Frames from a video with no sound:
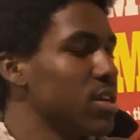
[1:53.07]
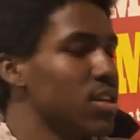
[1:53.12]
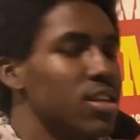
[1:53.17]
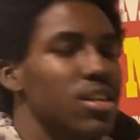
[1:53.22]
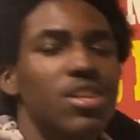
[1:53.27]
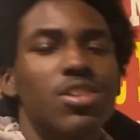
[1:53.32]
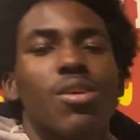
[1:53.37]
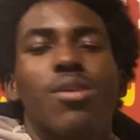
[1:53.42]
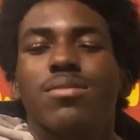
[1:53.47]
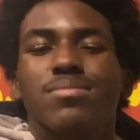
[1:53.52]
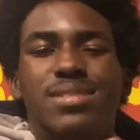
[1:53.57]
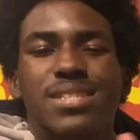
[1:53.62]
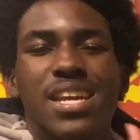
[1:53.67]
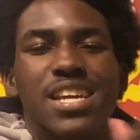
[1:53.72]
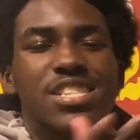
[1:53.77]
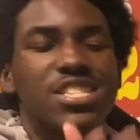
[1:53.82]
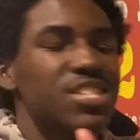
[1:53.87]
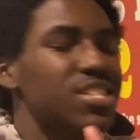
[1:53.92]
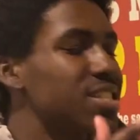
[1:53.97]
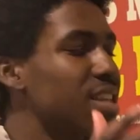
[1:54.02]
you know what I'm
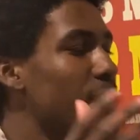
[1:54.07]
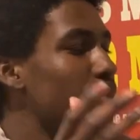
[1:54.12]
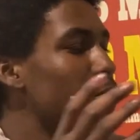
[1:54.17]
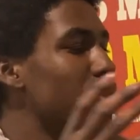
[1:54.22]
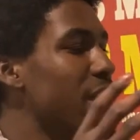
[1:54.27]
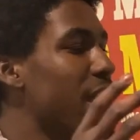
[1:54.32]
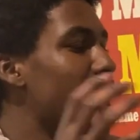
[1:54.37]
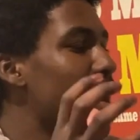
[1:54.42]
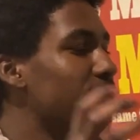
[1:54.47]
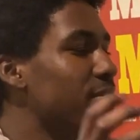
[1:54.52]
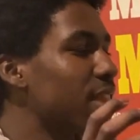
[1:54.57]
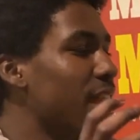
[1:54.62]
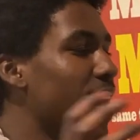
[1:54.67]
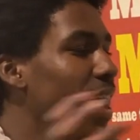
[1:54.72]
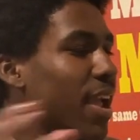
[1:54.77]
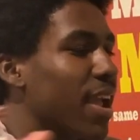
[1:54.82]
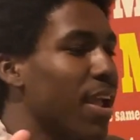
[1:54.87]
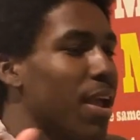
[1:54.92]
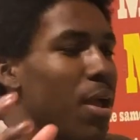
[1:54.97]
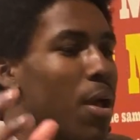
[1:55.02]
saying, just I want to have
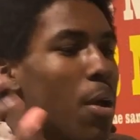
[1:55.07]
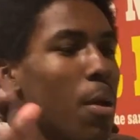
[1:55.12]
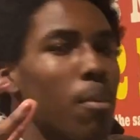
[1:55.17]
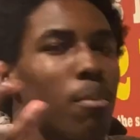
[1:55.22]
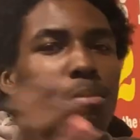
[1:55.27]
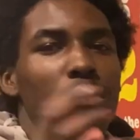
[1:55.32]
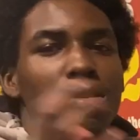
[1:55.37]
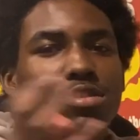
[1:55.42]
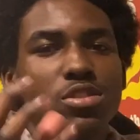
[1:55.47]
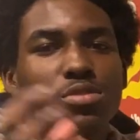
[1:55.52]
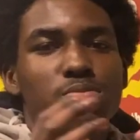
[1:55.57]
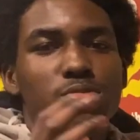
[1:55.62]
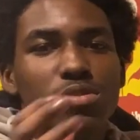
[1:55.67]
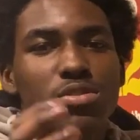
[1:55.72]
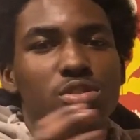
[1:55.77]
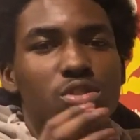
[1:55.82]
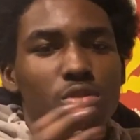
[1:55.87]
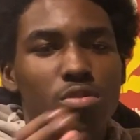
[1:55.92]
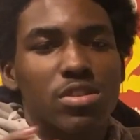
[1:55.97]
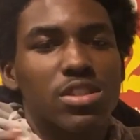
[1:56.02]
like multiple
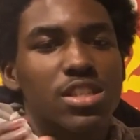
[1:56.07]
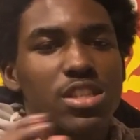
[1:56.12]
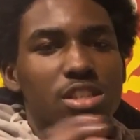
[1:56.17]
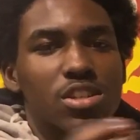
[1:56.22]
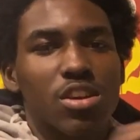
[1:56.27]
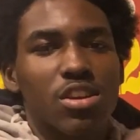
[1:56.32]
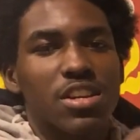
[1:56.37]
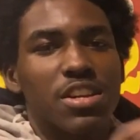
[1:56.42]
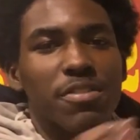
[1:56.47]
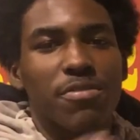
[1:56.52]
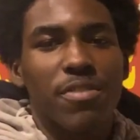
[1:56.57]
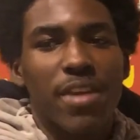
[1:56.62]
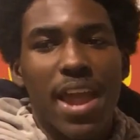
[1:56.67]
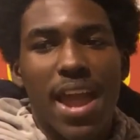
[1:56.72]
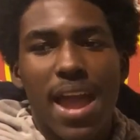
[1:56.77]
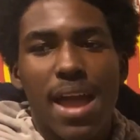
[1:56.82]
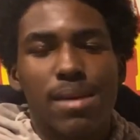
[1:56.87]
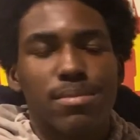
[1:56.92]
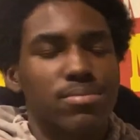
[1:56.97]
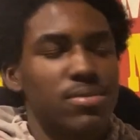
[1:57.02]
sources on different
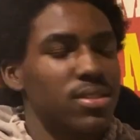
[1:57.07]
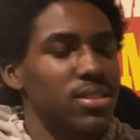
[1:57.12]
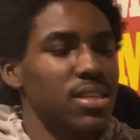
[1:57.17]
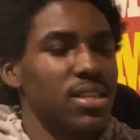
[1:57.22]
apps.